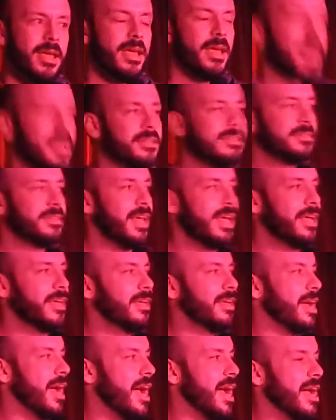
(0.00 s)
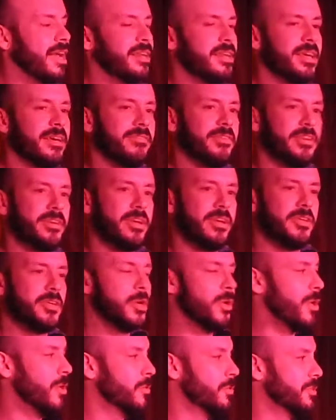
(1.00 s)
It's like God giving you
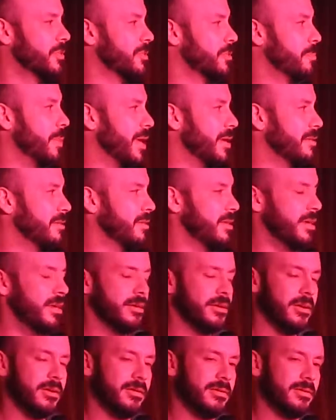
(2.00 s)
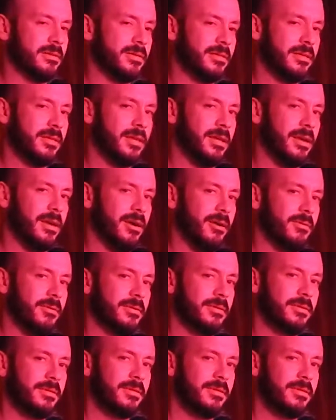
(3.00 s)
your own space heater, you know?